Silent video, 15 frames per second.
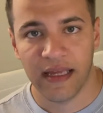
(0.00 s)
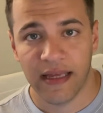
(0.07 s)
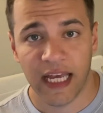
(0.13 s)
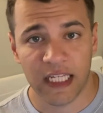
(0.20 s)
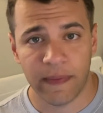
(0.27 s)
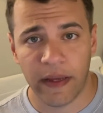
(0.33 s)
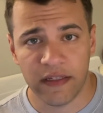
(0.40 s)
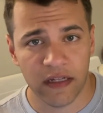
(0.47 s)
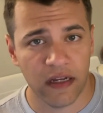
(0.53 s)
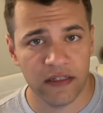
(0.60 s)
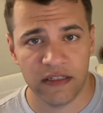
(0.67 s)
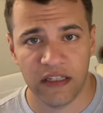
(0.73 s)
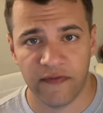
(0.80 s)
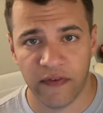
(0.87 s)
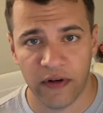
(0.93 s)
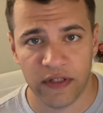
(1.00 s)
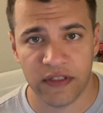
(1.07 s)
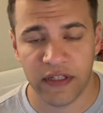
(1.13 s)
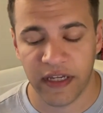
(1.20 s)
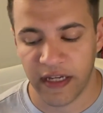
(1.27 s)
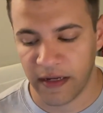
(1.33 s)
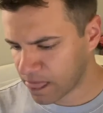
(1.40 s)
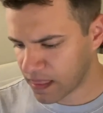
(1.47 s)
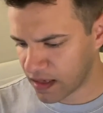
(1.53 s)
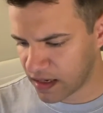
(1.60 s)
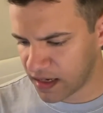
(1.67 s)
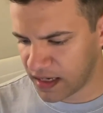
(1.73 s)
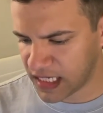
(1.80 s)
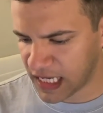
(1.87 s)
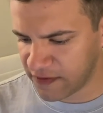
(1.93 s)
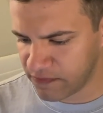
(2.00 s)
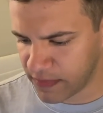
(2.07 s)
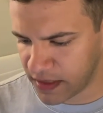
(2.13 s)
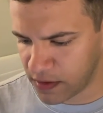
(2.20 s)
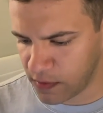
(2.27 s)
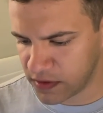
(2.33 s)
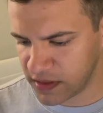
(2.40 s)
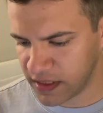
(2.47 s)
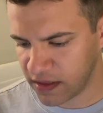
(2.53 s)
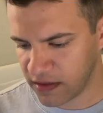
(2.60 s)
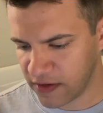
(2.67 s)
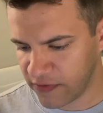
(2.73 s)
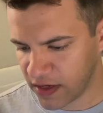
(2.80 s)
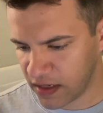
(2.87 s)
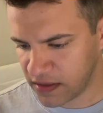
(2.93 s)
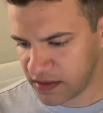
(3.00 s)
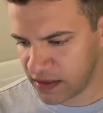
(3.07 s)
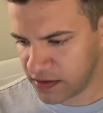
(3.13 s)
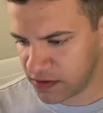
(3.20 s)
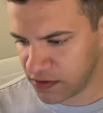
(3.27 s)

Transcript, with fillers: especially because it's the first scene. And I have in my notes here, I forgot to say this